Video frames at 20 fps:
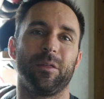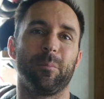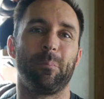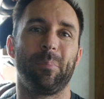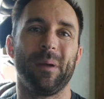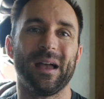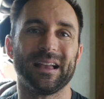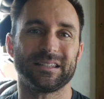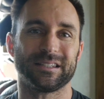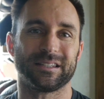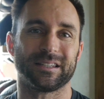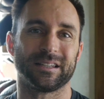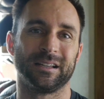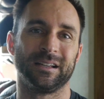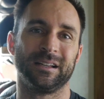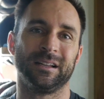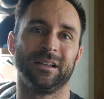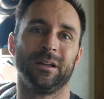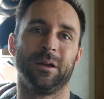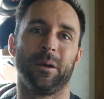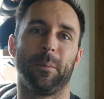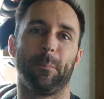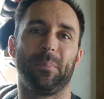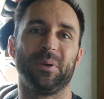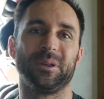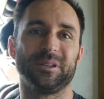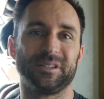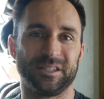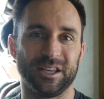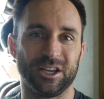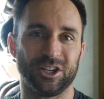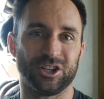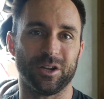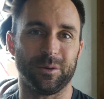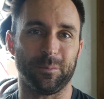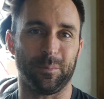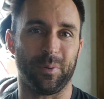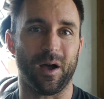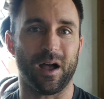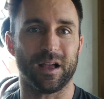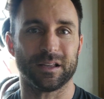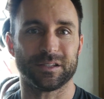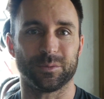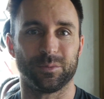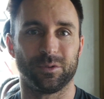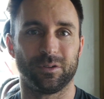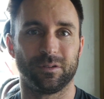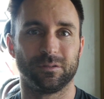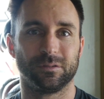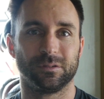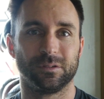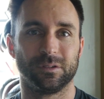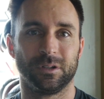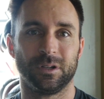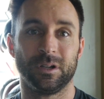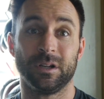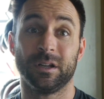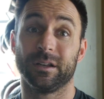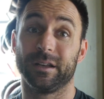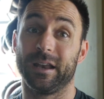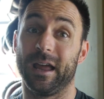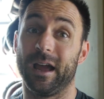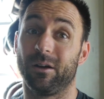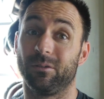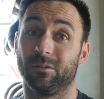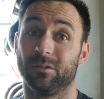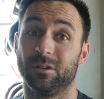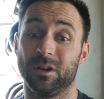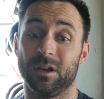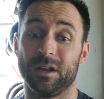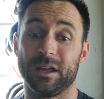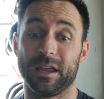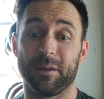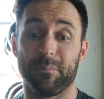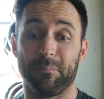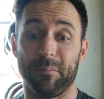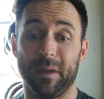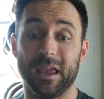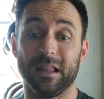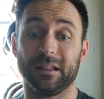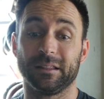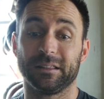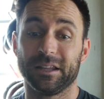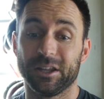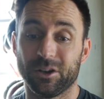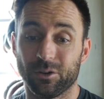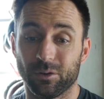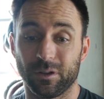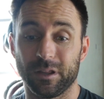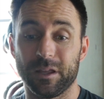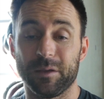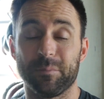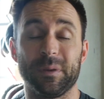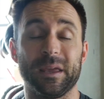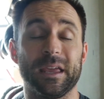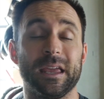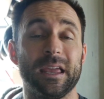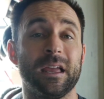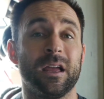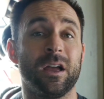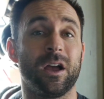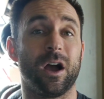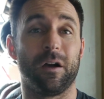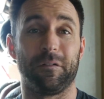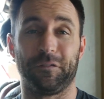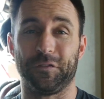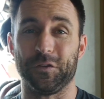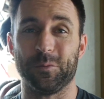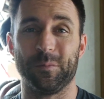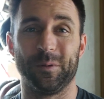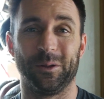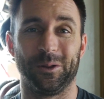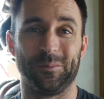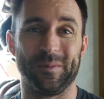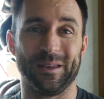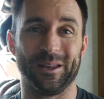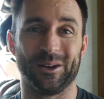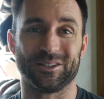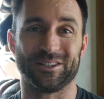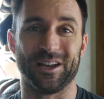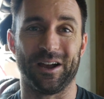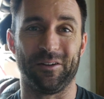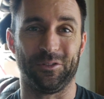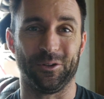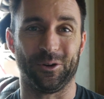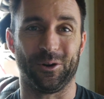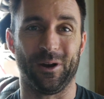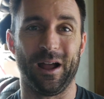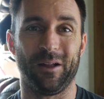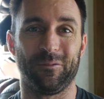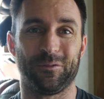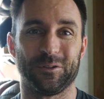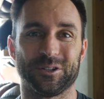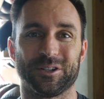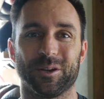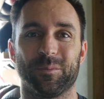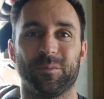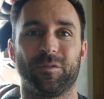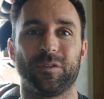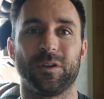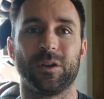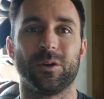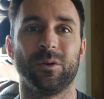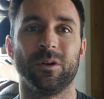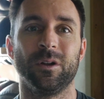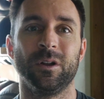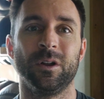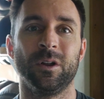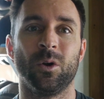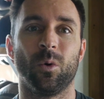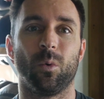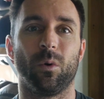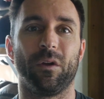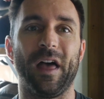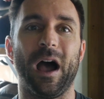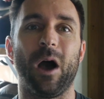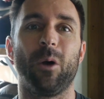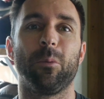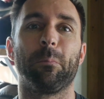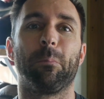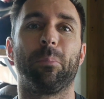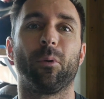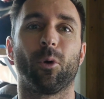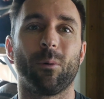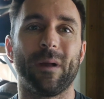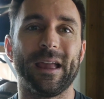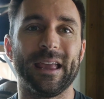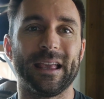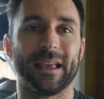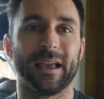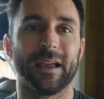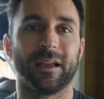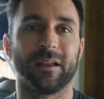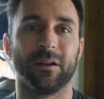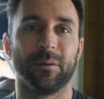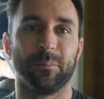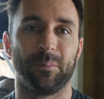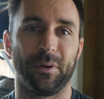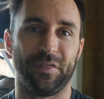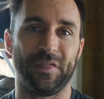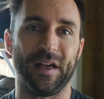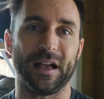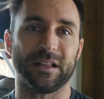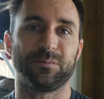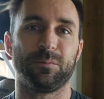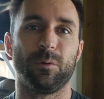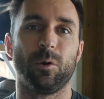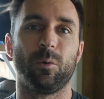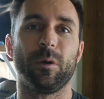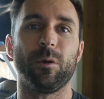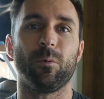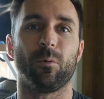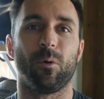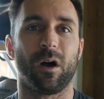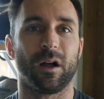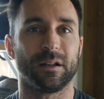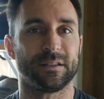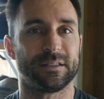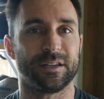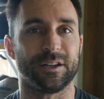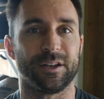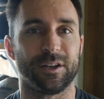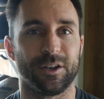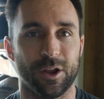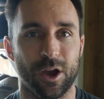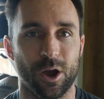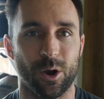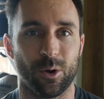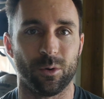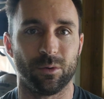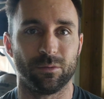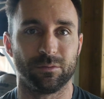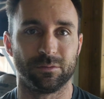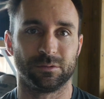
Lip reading: the best position possible. Now, it may literally be a few millimeters off the ground for some of you without breaking, but that's what we want to know.